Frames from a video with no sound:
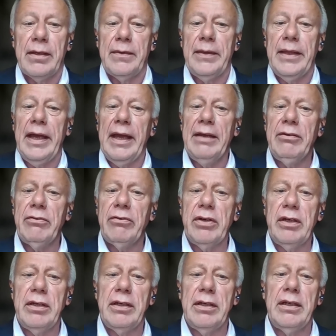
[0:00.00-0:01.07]
The
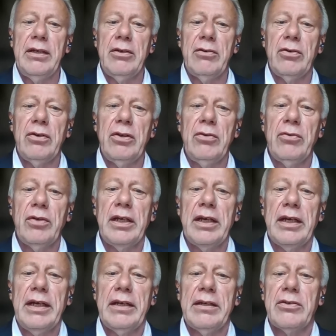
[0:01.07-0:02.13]
entry into
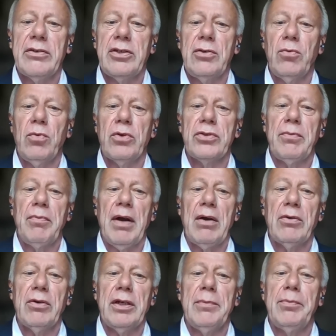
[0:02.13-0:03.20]
nuclear energy was
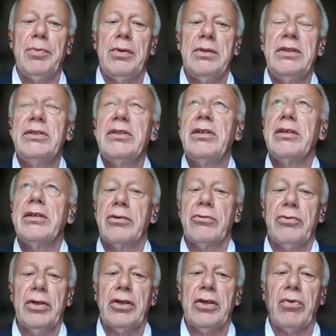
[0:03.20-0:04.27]
about a political
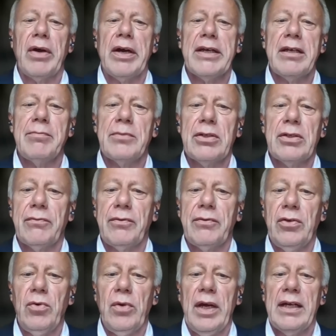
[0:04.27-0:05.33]
requirement of the
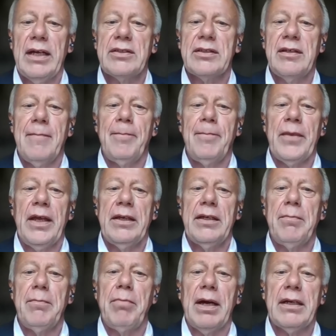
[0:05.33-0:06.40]
US and
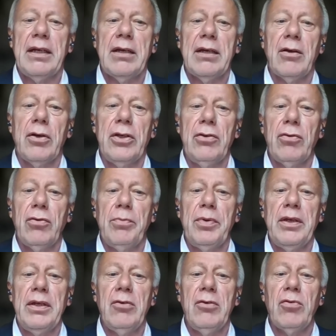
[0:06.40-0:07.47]
the budding
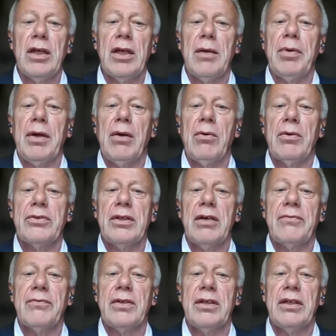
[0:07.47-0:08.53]
European nuclear powers
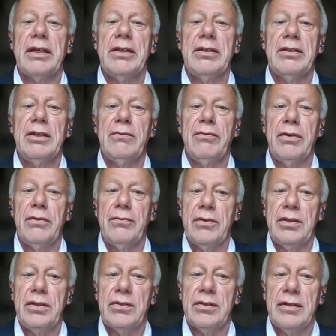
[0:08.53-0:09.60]
of the
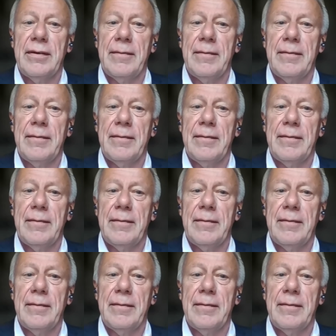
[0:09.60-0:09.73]
1950s.